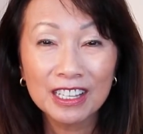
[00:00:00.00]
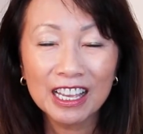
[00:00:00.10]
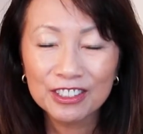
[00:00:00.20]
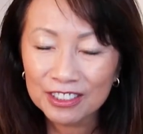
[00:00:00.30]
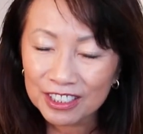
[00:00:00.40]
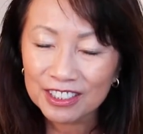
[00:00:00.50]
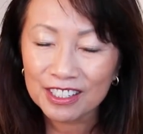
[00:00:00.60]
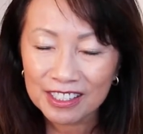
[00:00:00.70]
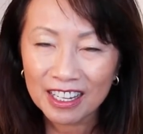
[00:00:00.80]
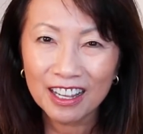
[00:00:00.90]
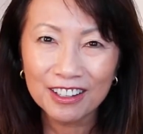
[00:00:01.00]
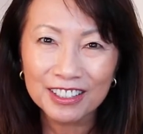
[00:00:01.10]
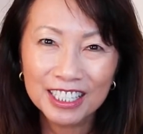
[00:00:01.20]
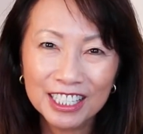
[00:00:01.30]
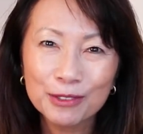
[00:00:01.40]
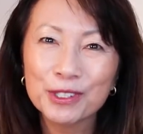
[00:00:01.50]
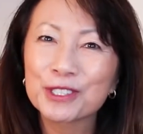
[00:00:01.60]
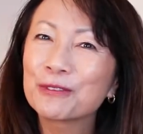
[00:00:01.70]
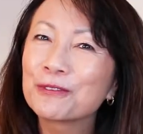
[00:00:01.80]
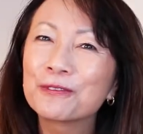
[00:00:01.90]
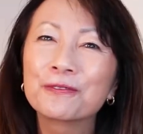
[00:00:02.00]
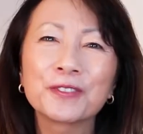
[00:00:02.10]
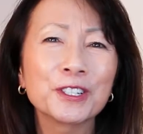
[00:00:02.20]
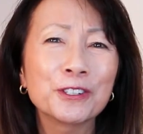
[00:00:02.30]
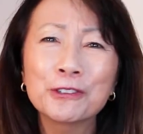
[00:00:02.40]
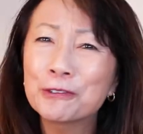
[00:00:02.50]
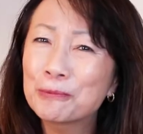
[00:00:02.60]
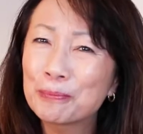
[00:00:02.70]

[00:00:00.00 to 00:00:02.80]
And you could just tell he was in full